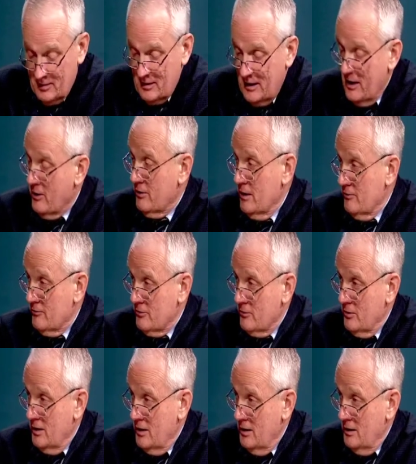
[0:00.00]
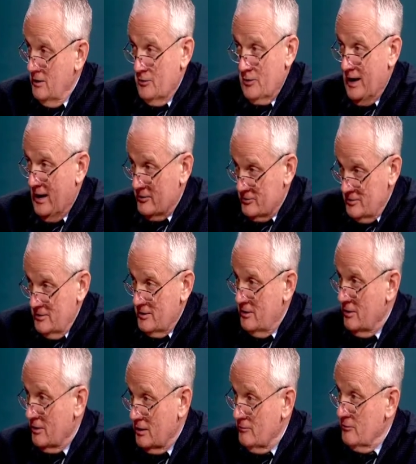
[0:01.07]
caregiver, either asking the
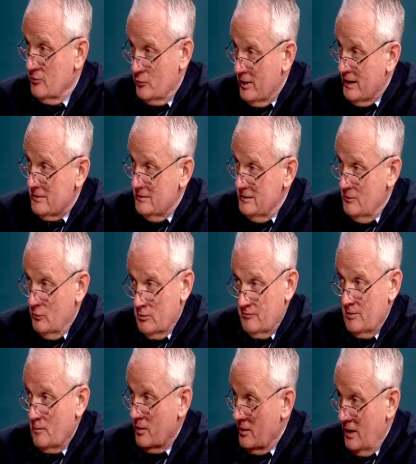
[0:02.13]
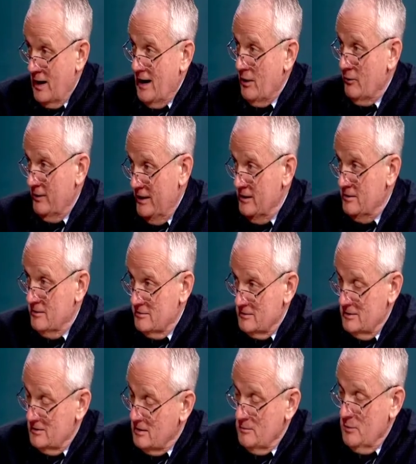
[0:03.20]
caregiver directly or if I'm going to hire an
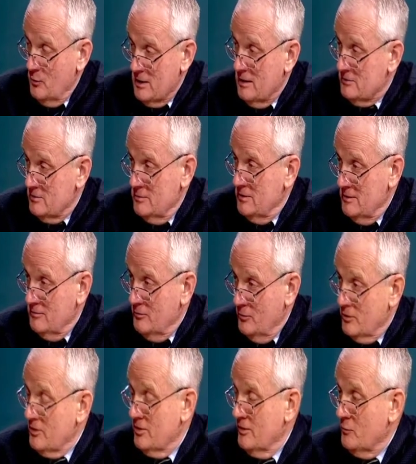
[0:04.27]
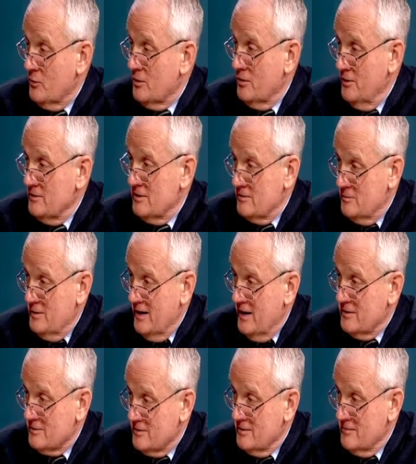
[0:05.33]
agency? Tell me what I should be, what are the things I should be
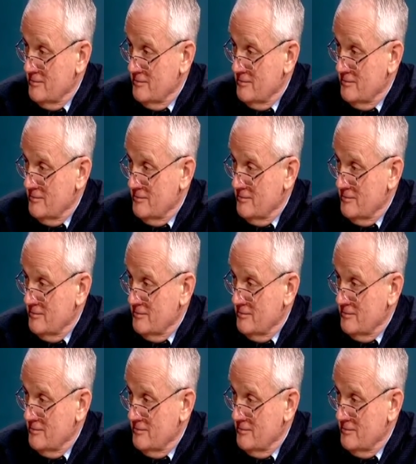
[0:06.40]
asking?